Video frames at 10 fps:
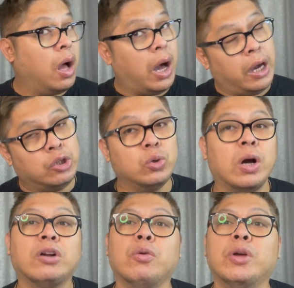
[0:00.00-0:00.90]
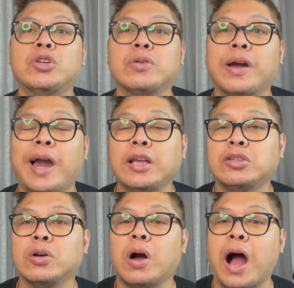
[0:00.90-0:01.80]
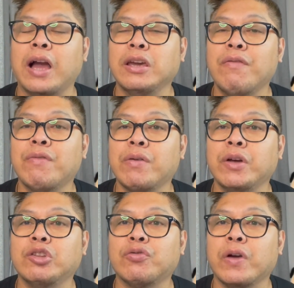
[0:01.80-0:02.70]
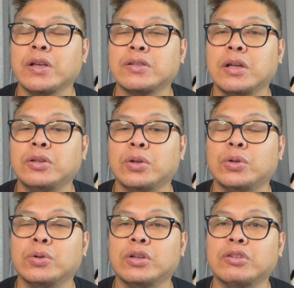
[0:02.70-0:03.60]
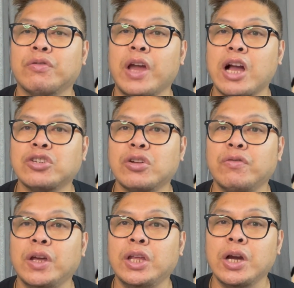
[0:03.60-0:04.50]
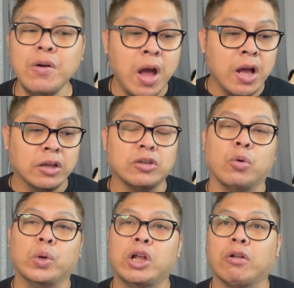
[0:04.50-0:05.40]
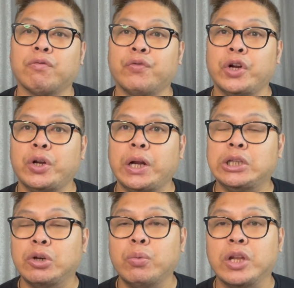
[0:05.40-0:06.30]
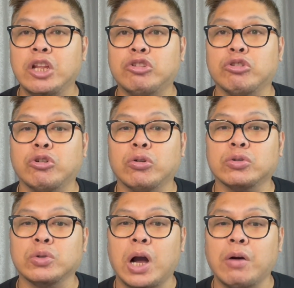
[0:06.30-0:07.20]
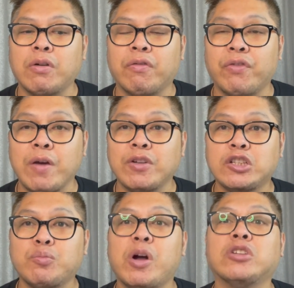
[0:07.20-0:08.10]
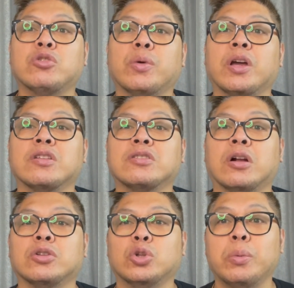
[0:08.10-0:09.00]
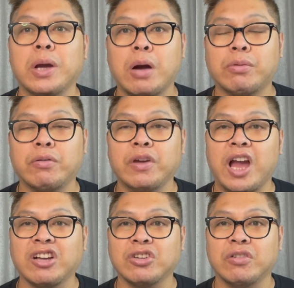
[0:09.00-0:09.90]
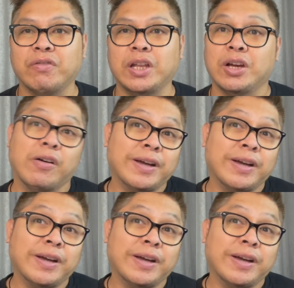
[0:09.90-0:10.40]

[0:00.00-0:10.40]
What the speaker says: I do agree with you guys, so I am very interested to do this reaction video. So without further ado, we need to go to our favorite spot so we can start doing our reaction video.